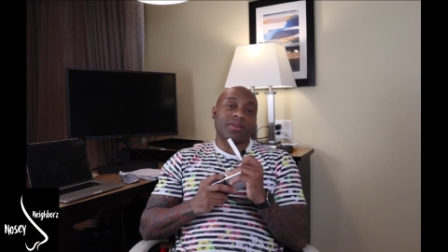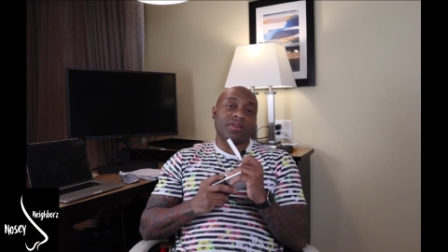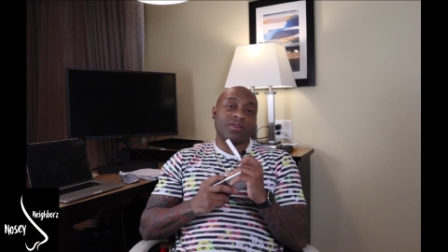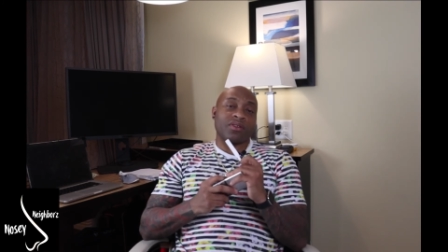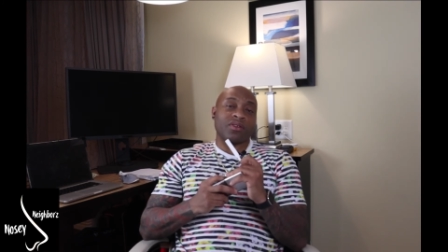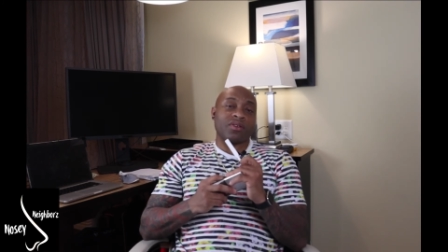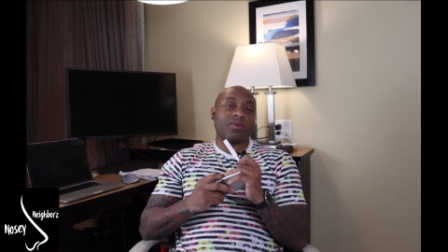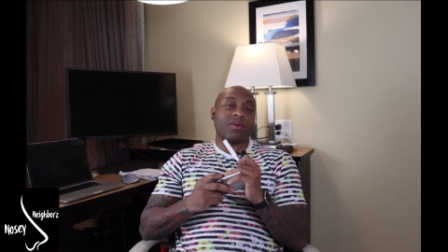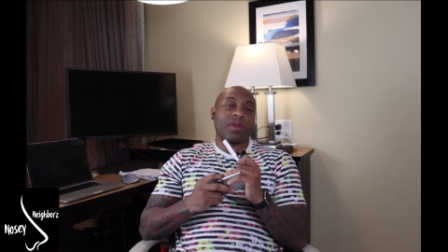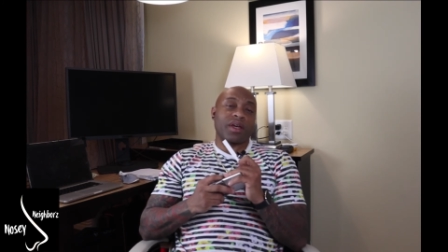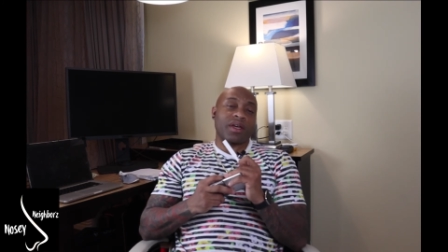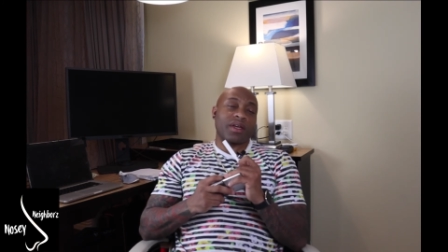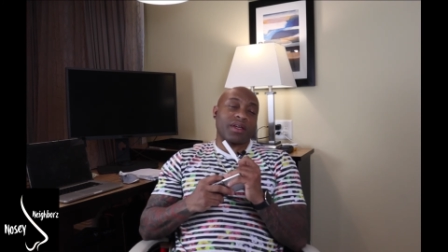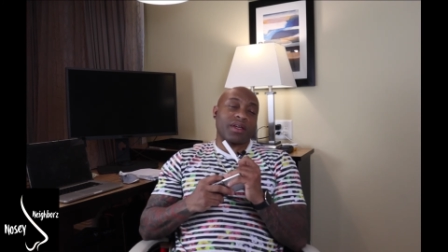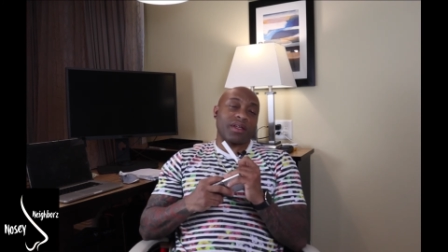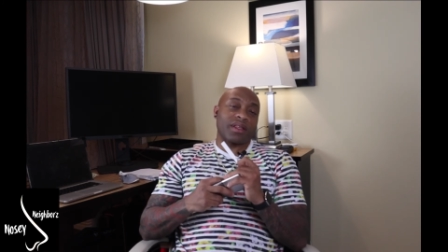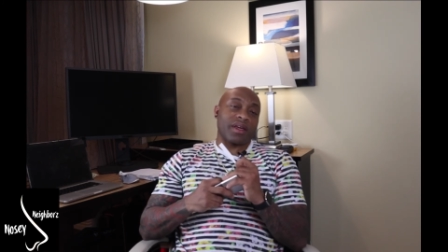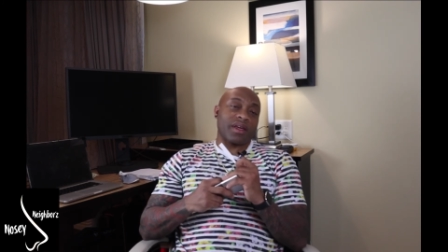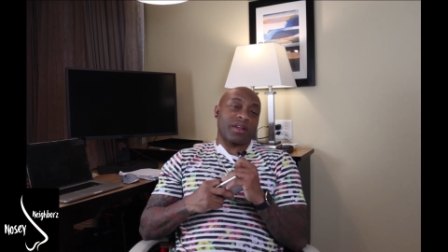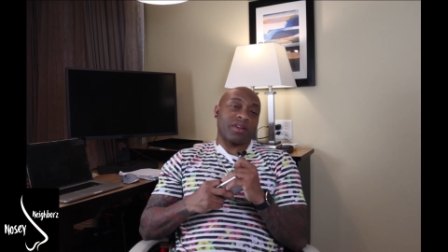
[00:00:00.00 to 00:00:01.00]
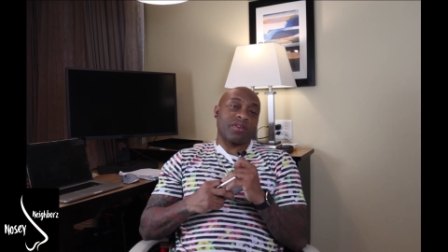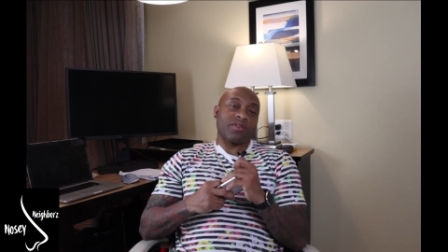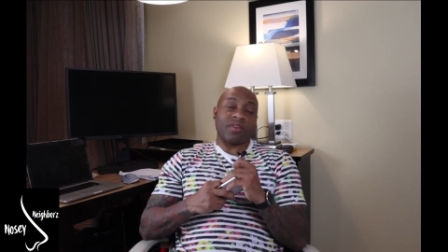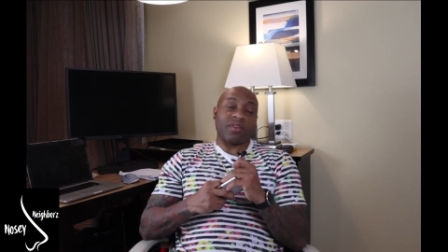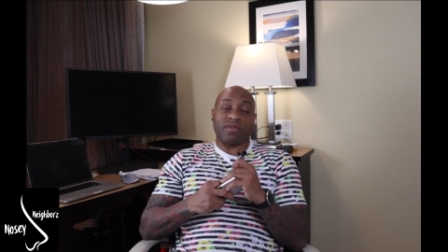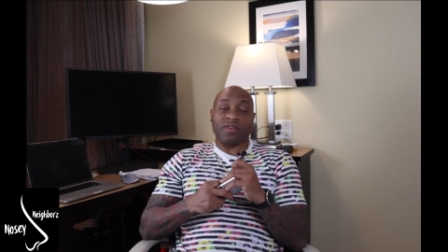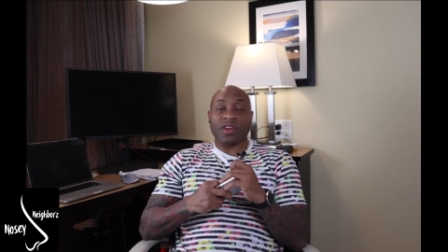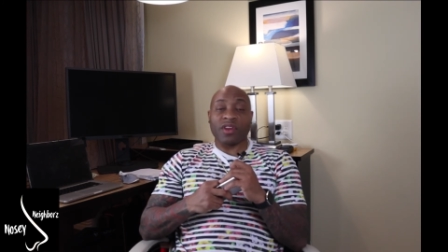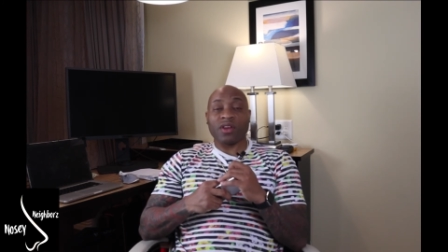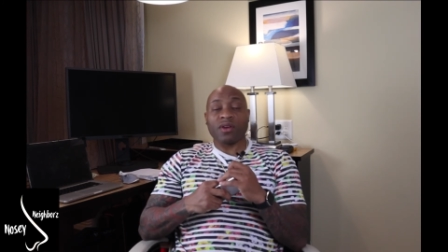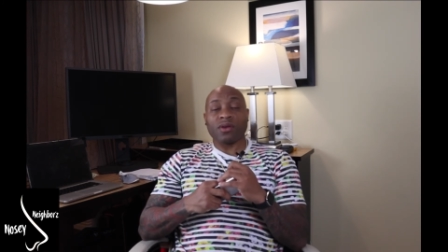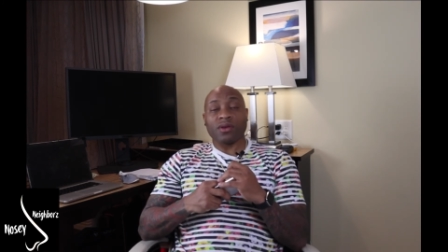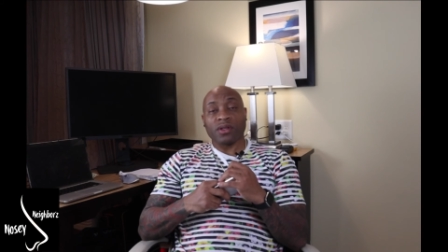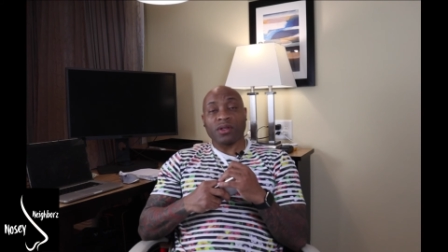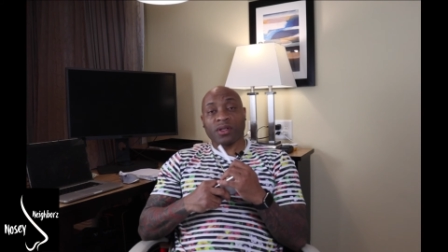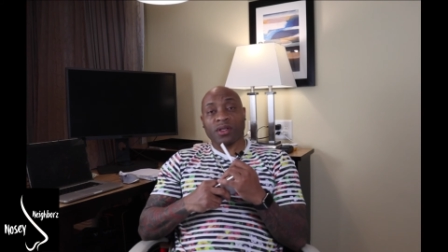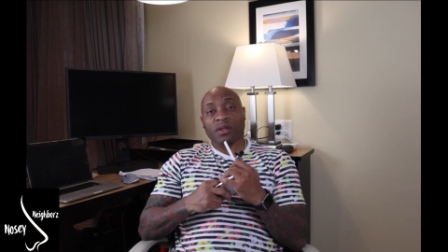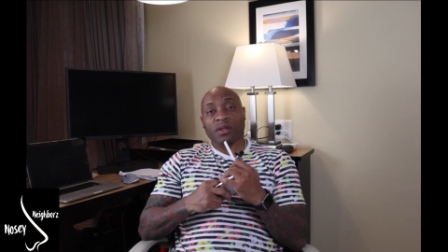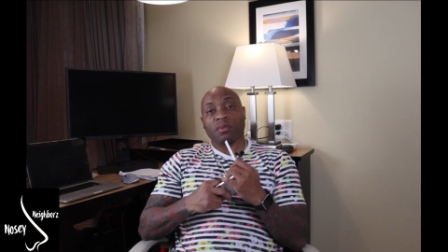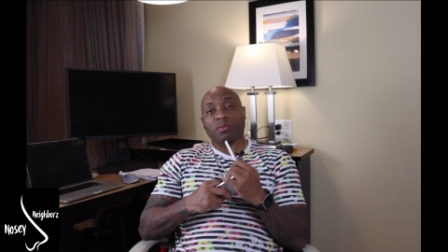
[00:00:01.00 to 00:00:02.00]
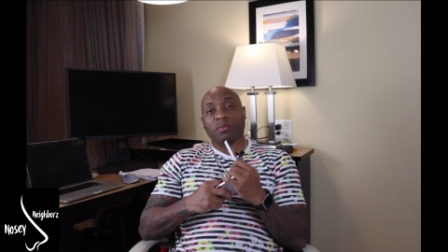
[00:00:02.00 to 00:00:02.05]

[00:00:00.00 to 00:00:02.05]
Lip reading: to like do a video on it.